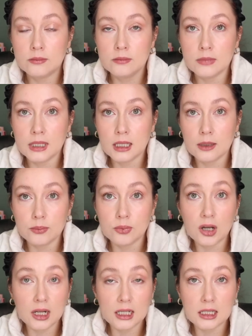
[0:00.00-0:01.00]
makeup
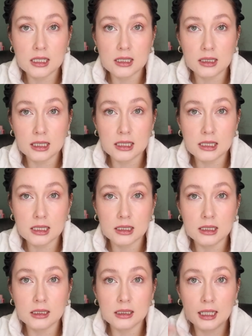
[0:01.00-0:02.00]
products
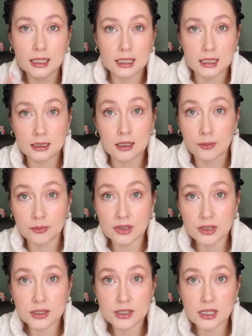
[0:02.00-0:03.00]
listed like
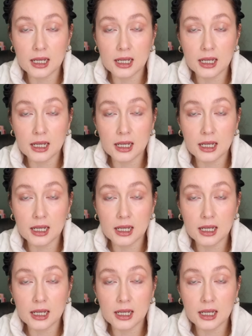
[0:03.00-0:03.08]
numbers.